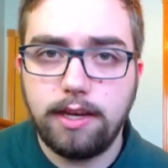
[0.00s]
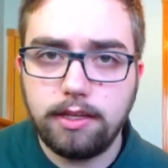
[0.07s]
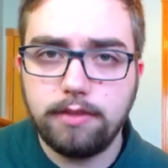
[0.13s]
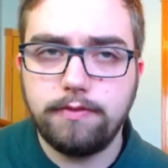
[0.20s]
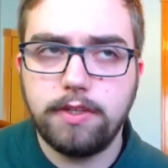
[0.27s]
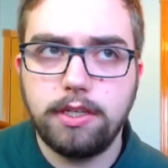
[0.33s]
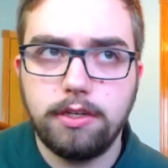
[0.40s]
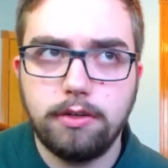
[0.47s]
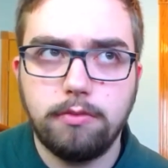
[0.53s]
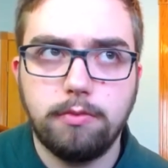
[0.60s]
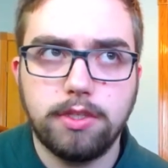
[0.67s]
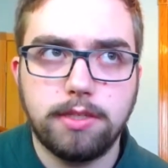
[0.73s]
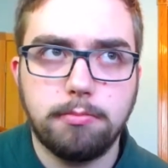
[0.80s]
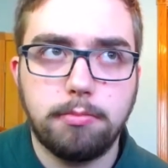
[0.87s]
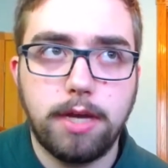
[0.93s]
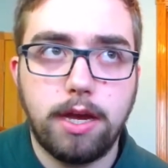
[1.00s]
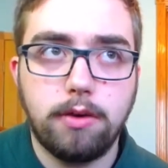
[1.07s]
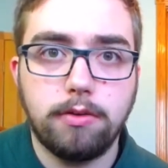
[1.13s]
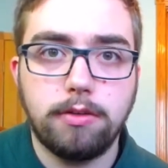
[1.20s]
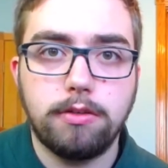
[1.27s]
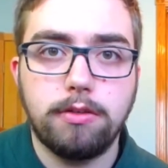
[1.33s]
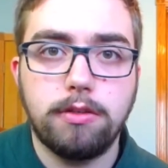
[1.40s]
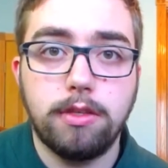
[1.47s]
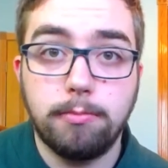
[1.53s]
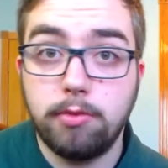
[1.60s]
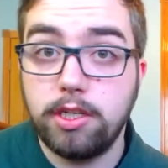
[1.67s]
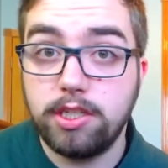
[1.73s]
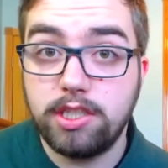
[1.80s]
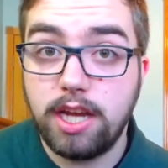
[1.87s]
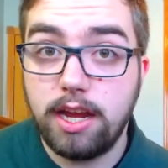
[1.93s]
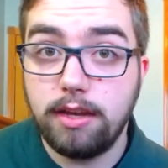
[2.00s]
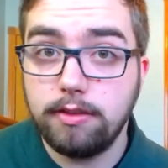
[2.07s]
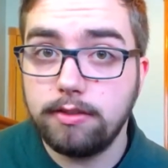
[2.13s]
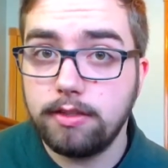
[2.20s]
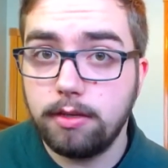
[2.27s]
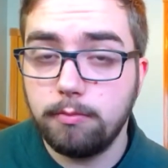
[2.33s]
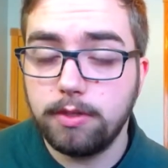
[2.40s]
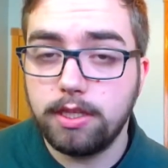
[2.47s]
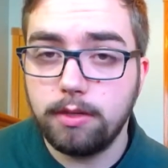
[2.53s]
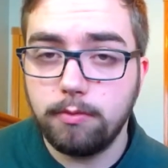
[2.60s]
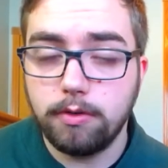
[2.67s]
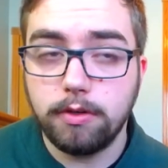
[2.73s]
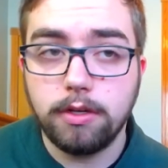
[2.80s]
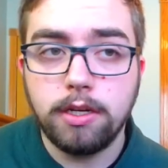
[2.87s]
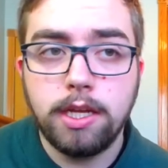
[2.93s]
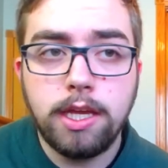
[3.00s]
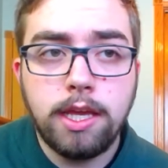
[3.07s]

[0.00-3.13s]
other video was about the British Isles and what they were.